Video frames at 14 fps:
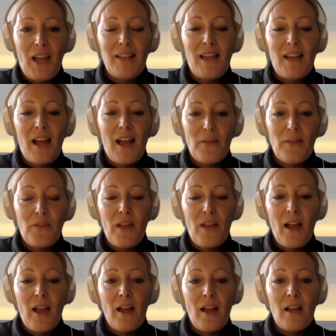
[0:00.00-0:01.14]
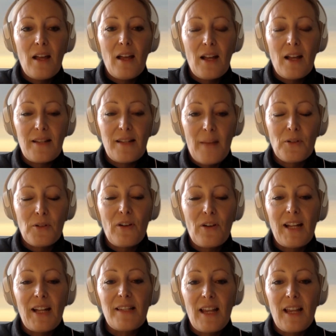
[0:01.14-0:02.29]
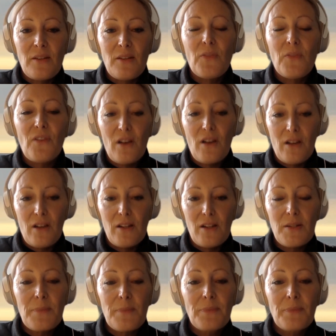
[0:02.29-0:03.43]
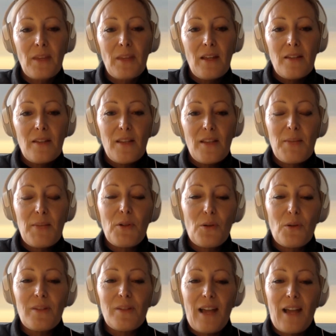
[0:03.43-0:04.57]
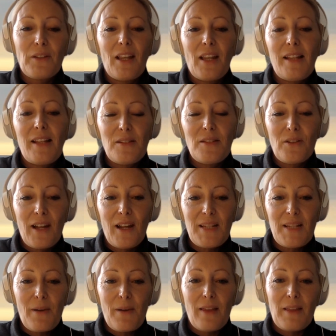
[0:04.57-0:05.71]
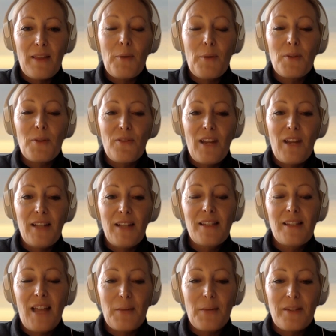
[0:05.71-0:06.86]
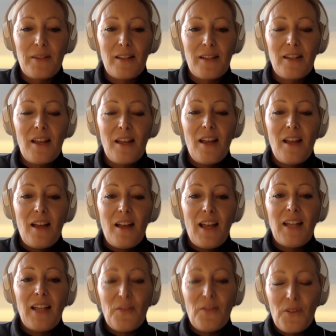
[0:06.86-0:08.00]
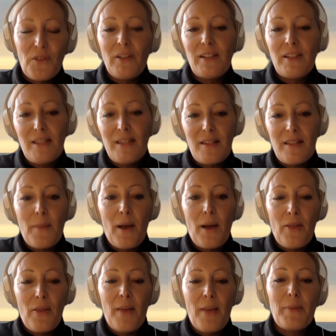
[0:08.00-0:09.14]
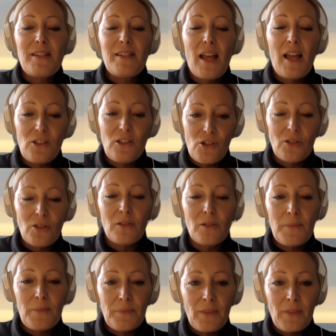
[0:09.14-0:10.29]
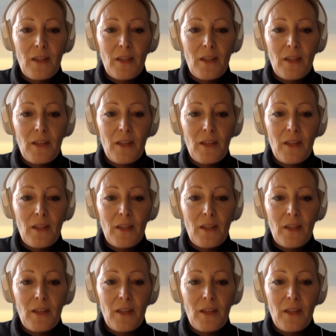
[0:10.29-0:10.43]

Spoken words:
UK to have their exam grades inferred. So these are called calculated grades, but I think what was really at stake was that inferences about their potential